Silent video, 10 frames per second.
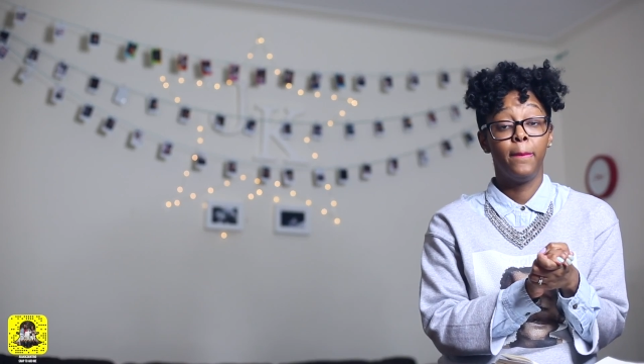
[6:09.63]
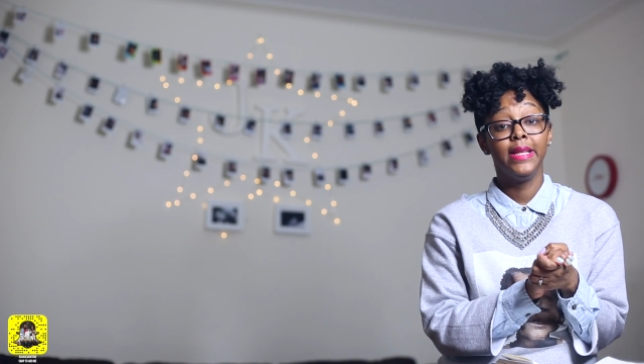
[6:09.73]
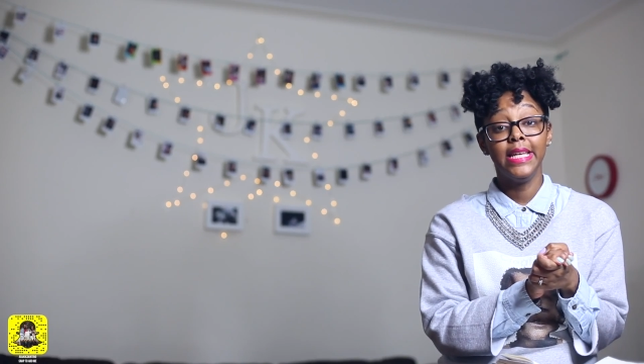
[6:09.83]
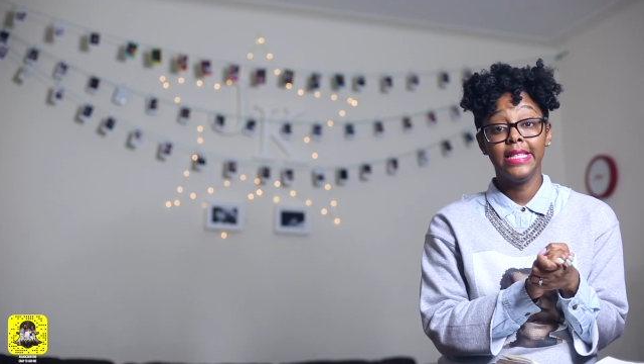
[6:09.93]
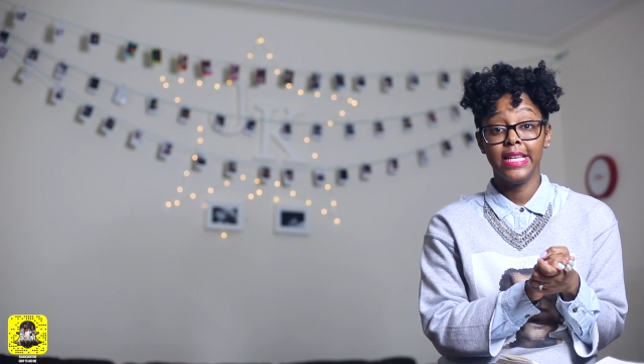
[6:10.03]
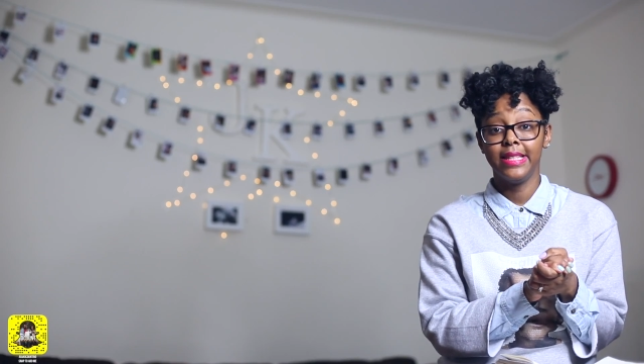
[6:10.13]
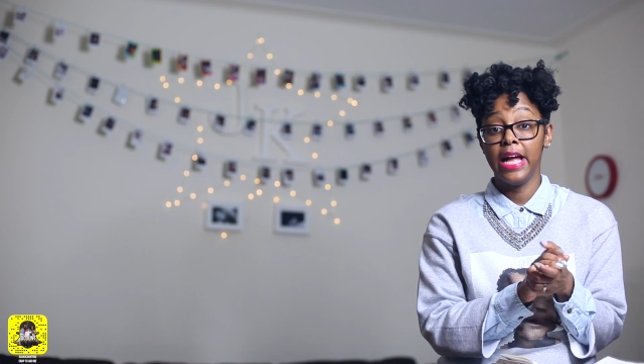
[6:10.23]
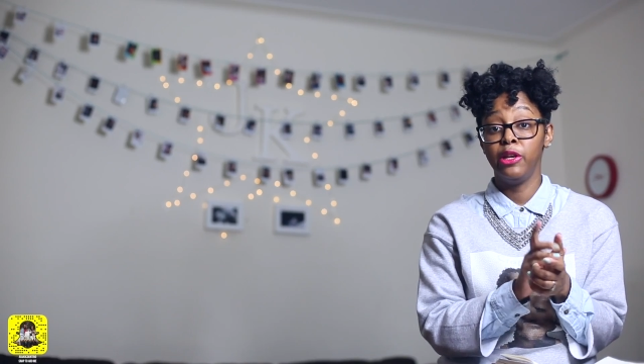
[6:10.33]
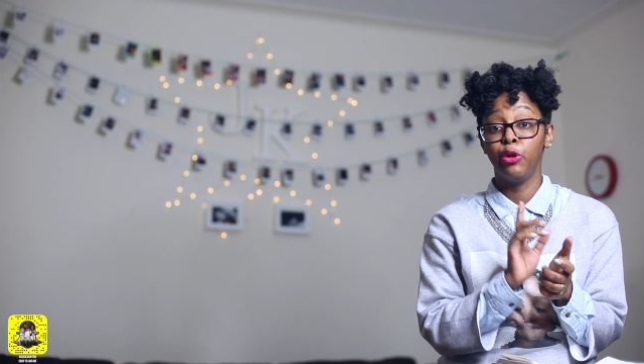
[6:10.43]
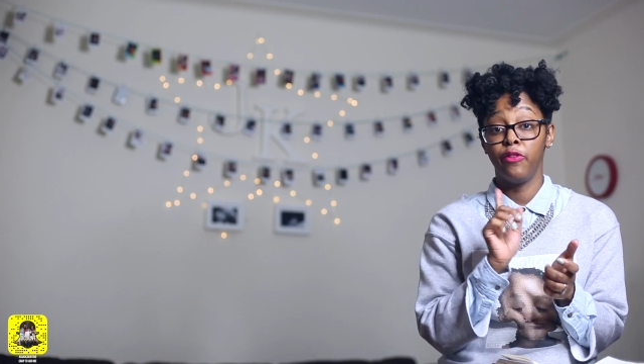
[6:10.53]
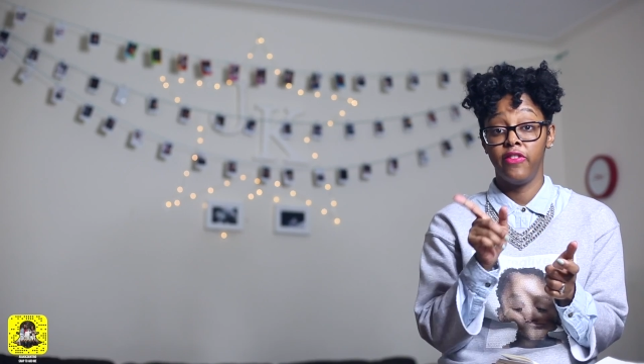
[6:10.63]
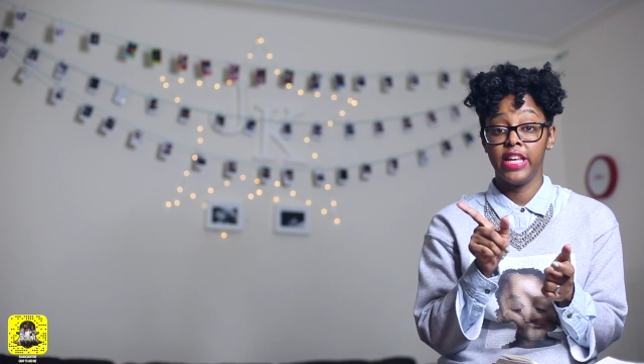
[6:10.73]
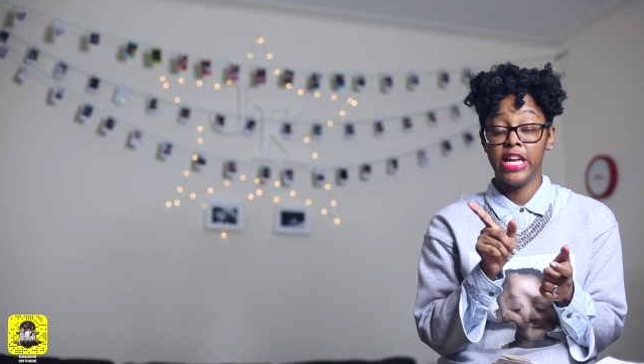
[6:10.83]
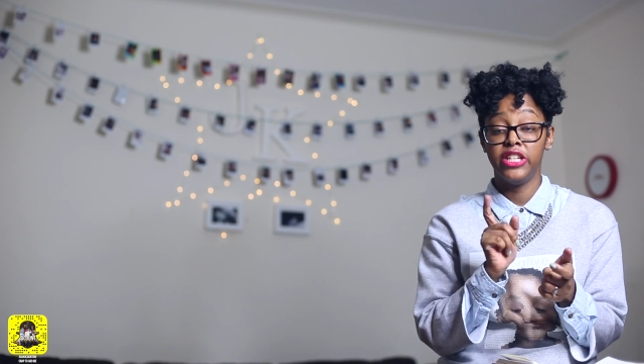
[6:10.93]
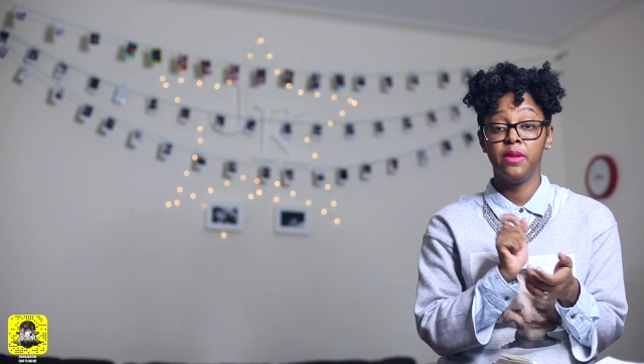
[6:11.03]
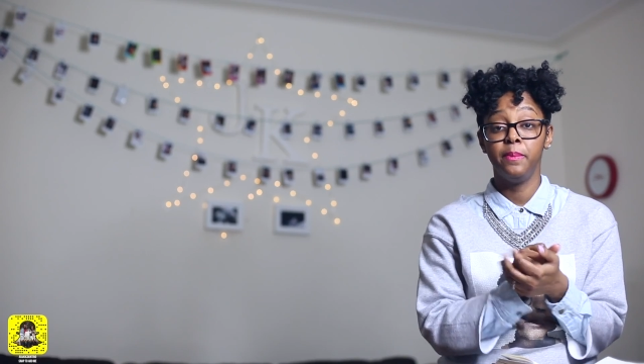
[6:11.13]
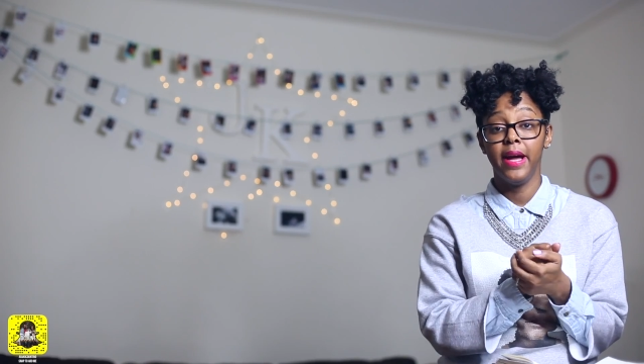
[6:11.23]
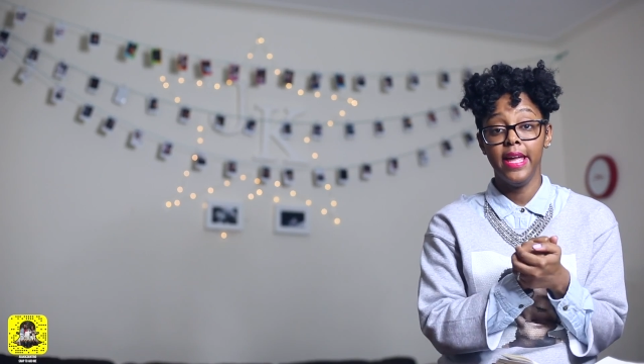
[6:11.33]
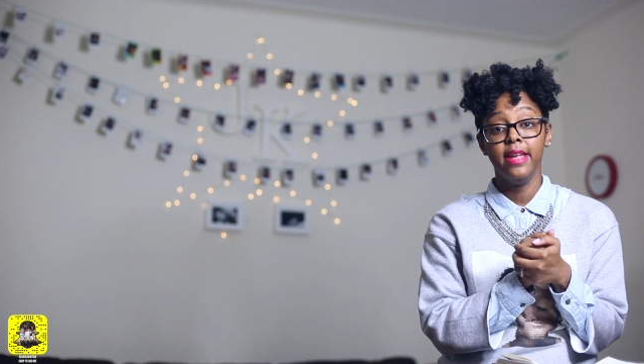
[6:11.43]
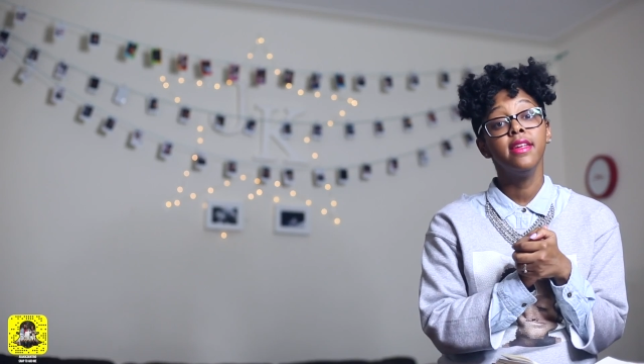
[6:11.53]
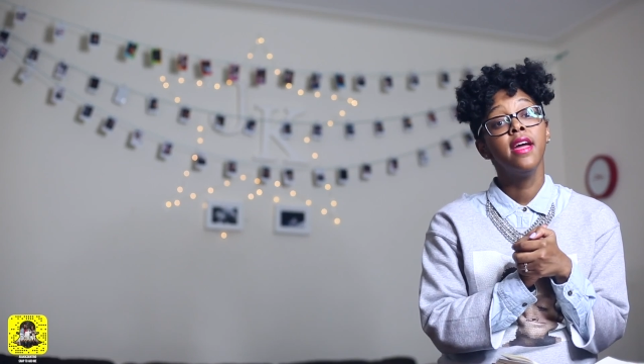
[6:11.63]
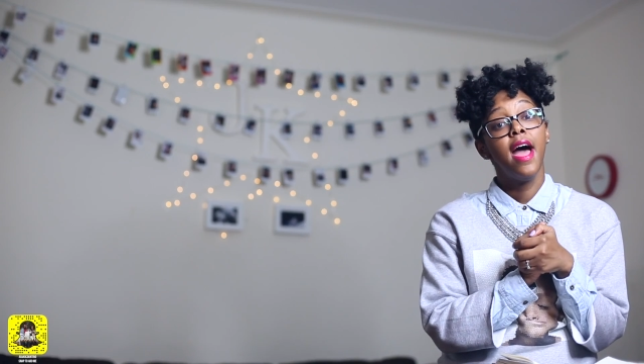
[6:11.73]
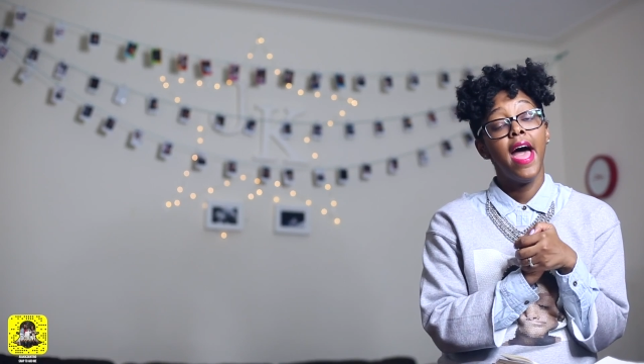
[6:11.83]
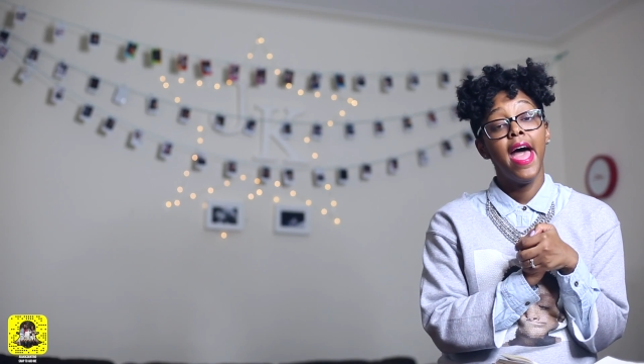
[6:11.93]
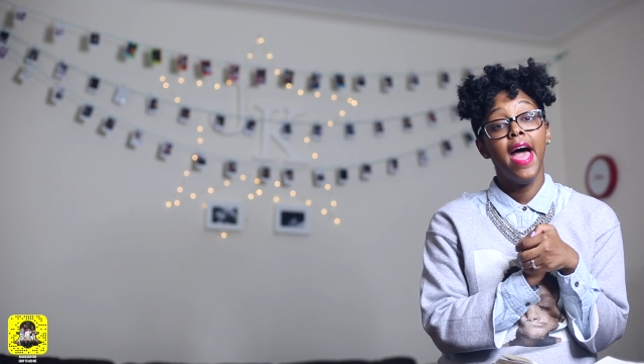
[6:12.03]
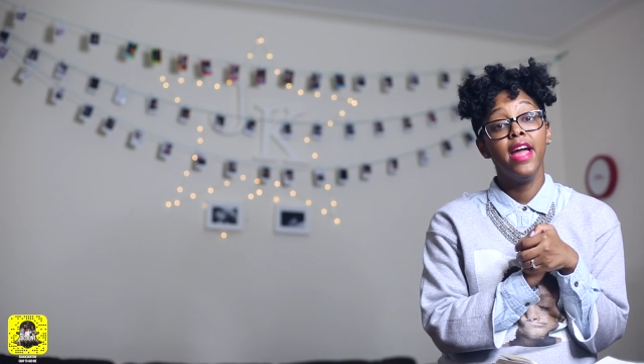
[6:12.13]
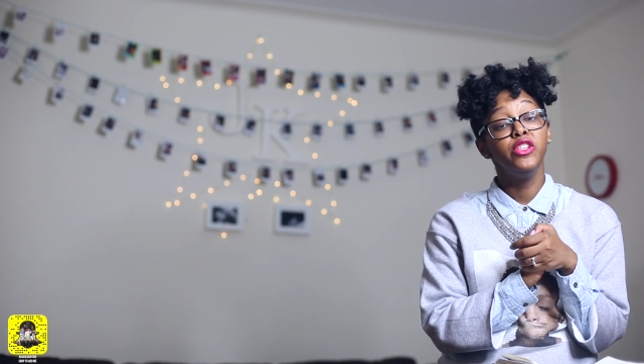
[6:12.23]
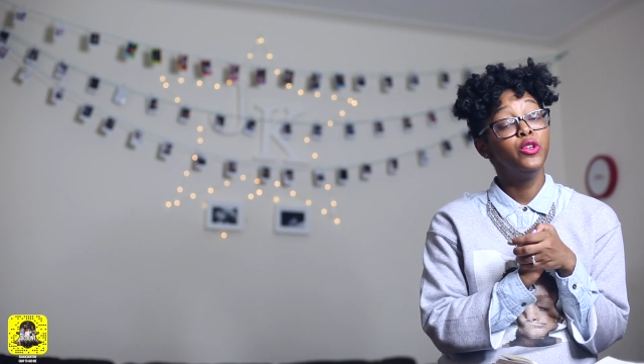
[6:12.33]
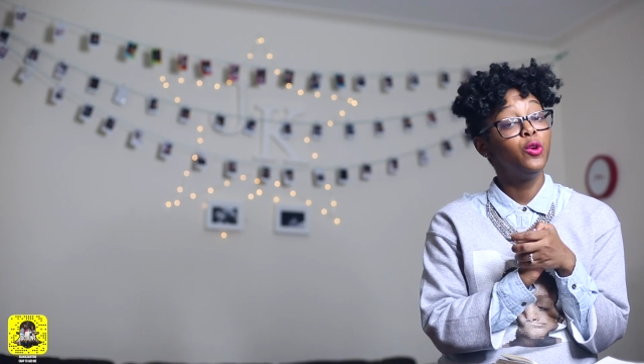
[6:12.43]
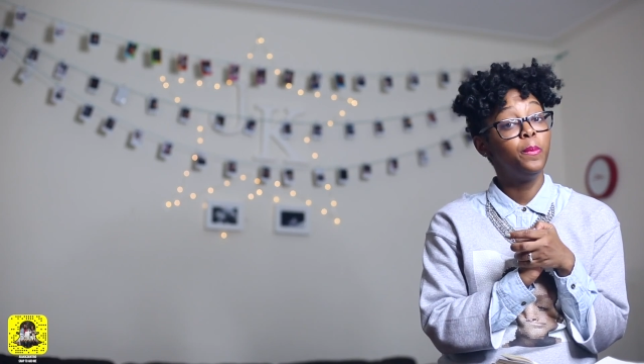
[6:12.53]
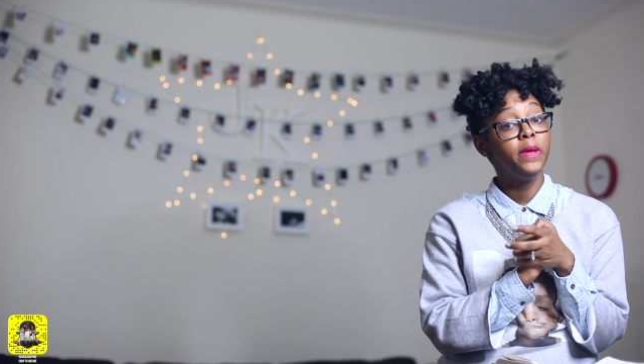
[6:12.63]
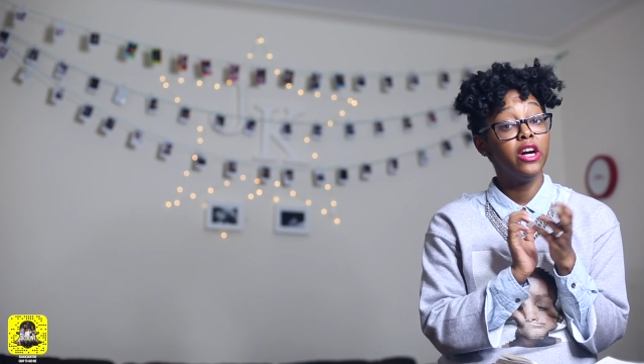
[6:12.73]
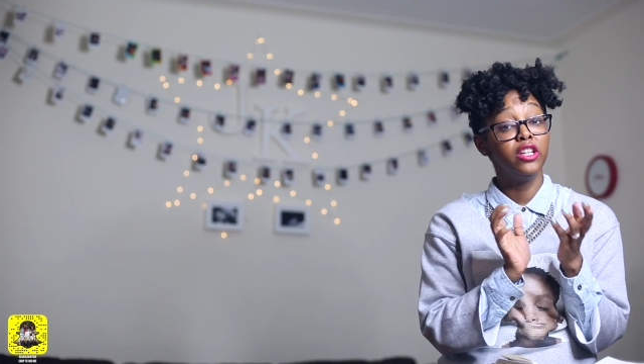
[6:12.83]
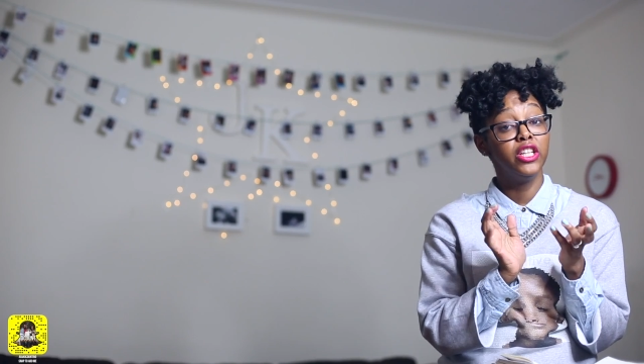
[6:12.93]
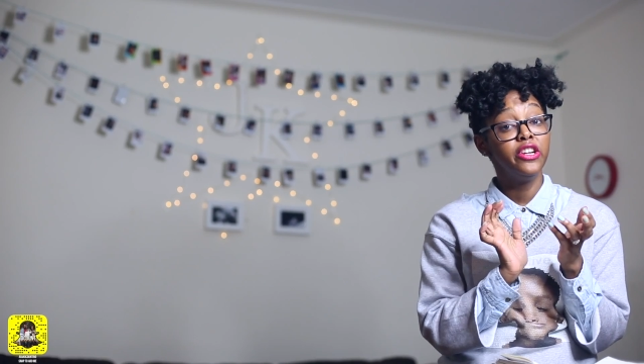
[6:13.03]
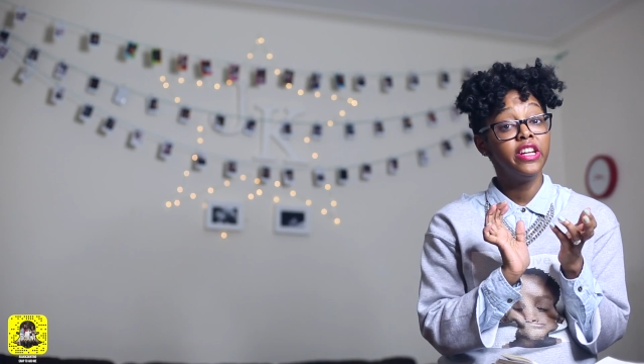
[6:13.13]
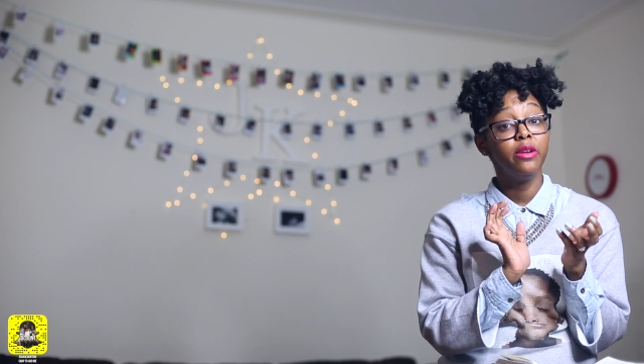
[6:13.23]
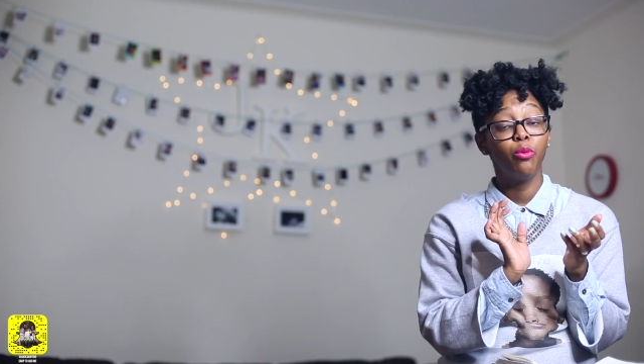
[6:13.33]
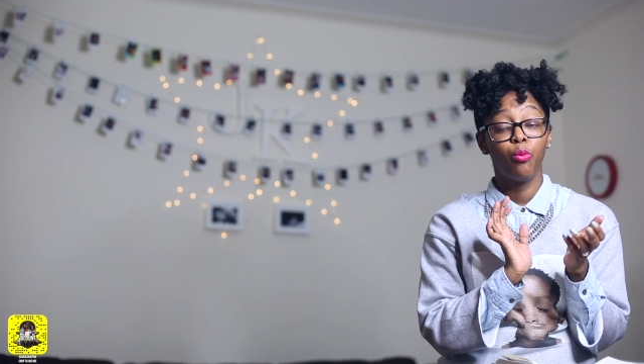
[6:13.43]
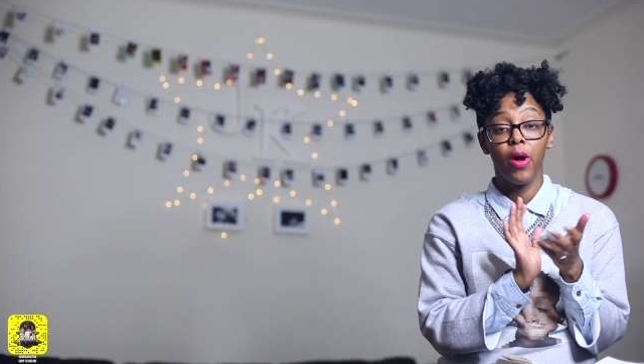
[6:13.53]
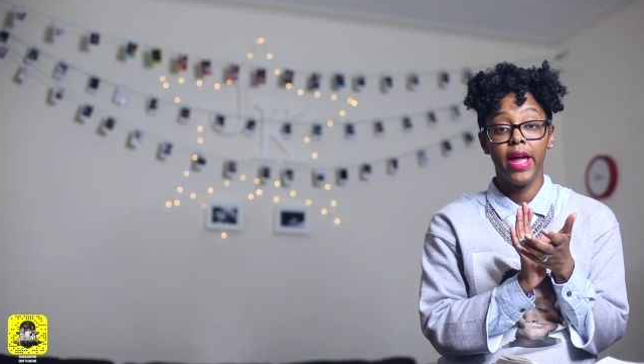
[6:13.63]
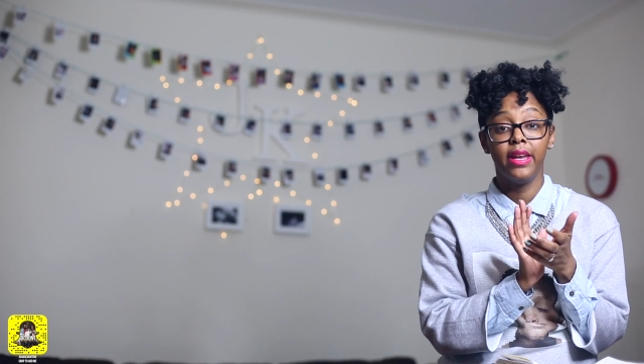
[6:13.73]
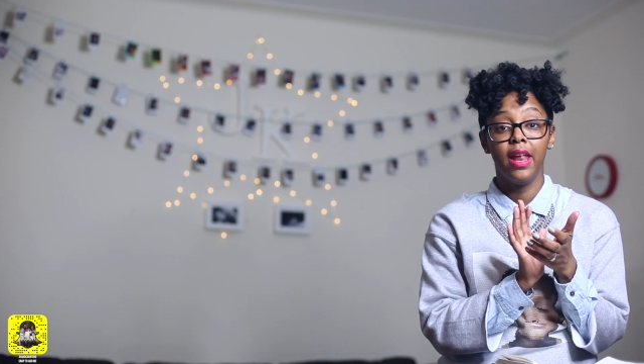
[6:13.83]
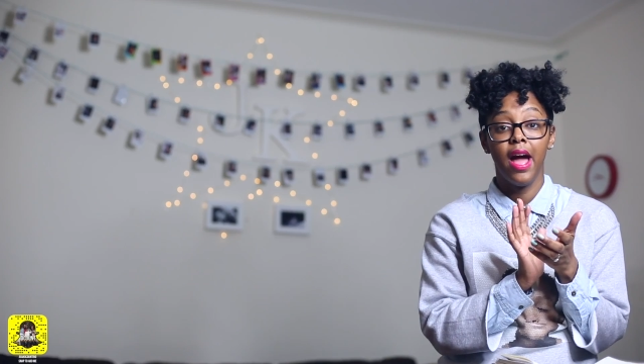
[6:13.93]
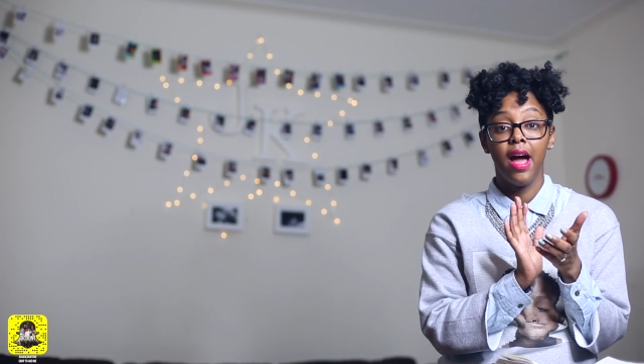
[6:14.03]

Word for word: please hit that notification button and you'll be alerted when